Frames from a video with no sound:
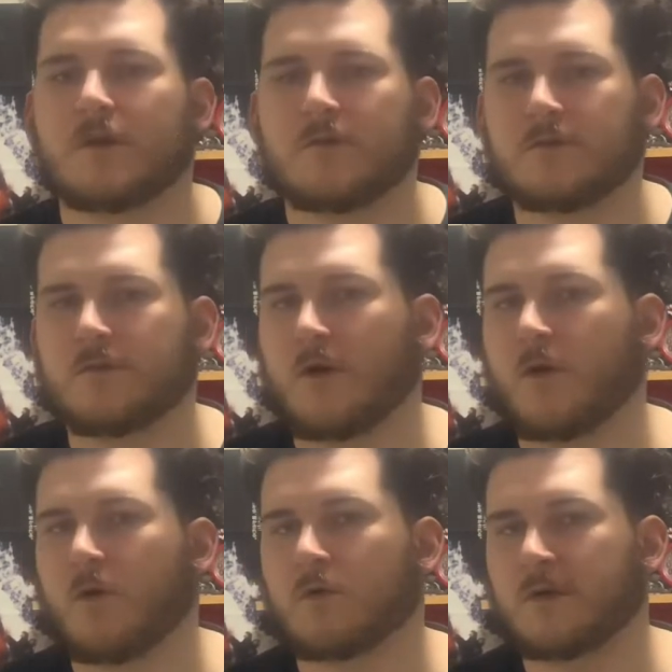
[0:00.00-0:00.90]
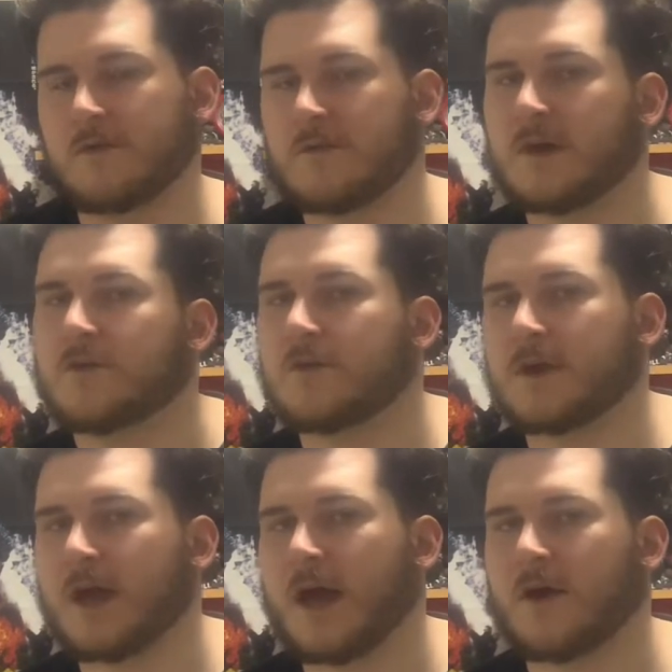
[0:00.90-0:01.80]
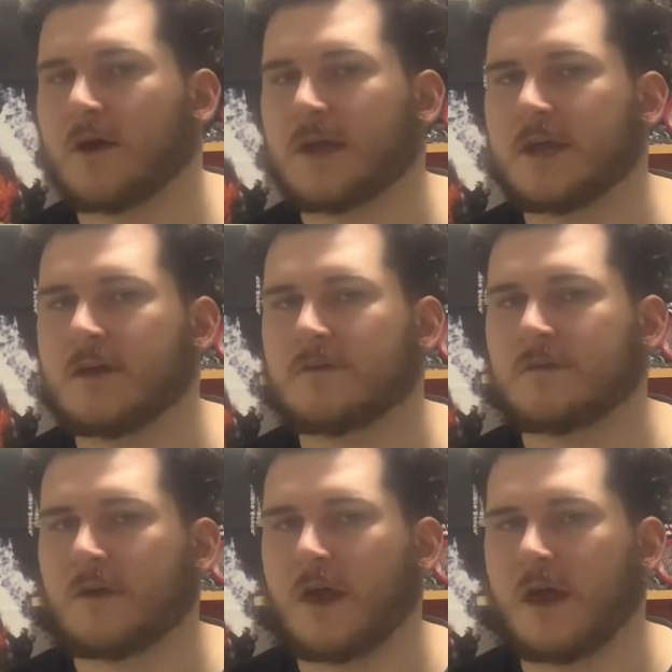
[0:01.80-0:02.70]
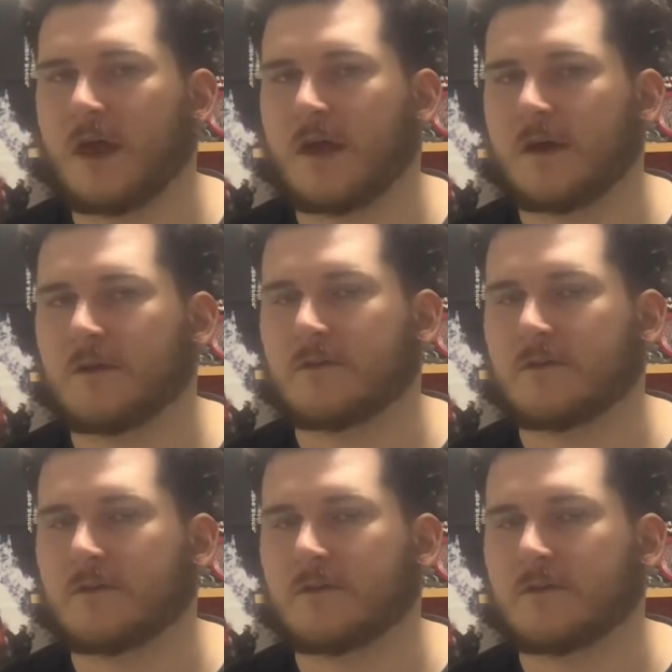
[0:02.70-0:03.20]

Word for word: So let's take a look at our kit and